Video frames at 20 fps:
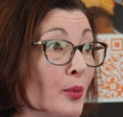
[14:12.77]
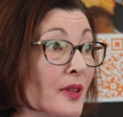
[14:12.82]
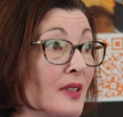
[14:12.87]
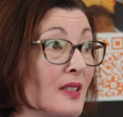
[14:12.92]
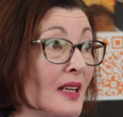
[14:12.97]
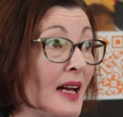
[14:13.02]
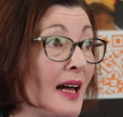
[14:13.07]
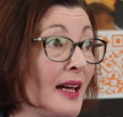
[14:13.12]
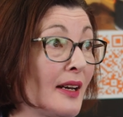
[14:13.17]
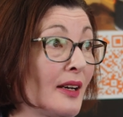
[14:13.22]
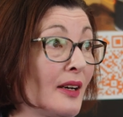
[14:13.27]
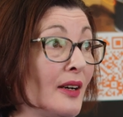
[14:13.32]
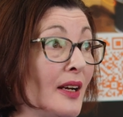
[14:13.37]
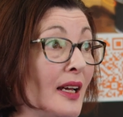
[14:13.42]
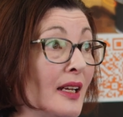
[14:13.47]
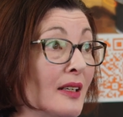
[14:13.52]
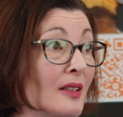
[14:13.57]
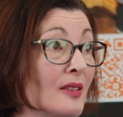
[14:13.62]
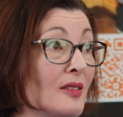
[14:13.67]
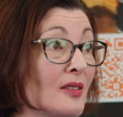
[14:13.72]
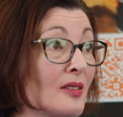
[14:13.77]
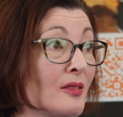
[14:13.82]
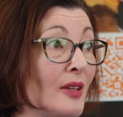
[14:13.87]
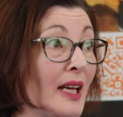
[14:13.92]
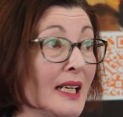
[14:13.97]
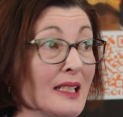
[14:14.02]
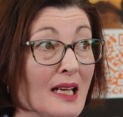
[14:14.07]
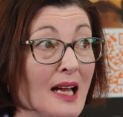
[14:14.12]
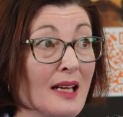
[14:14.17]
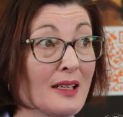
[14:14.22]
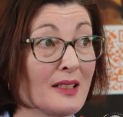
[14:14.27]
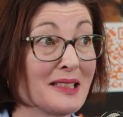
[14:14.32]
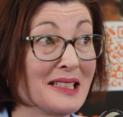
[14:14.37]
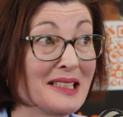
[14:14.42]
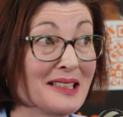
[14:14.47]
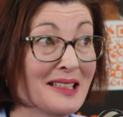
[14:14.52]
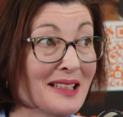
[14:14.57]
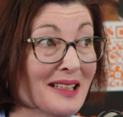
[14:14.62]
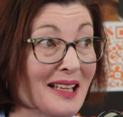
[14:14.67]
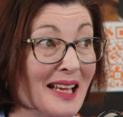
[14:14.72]
with data and it's like data
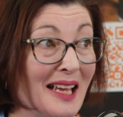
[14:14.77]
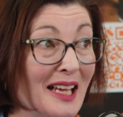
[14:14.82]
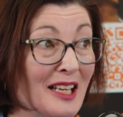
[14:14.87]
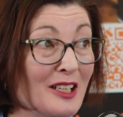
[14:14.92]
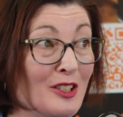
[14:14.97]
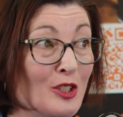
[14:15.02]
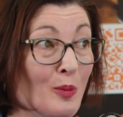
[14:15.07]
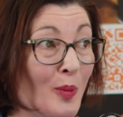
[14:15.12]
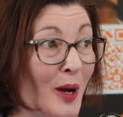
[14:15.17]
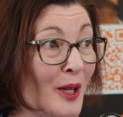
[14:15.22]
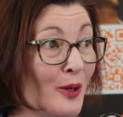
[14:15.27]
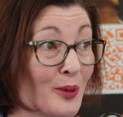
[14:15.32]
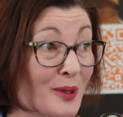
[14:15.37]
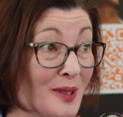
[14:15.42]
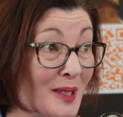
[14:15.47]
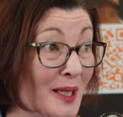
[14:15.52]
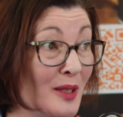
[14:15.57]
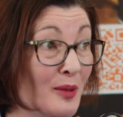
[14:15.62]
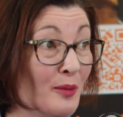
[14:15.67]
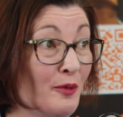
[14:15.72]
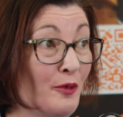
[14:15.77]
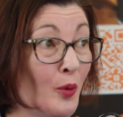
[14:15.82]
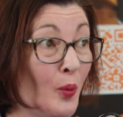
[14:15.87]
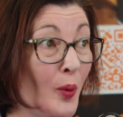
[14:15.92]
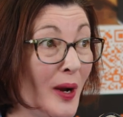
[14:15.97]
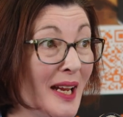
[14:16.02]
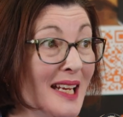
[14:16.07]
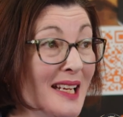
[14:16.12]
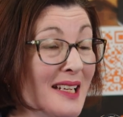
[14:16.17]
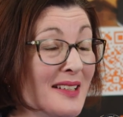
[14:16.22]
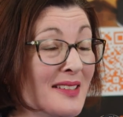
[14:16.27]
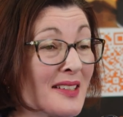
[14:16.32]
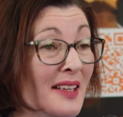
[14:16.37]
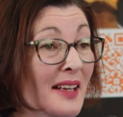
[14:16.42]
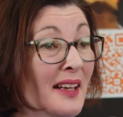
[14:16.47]
Disneyland, you might not see them for weeks.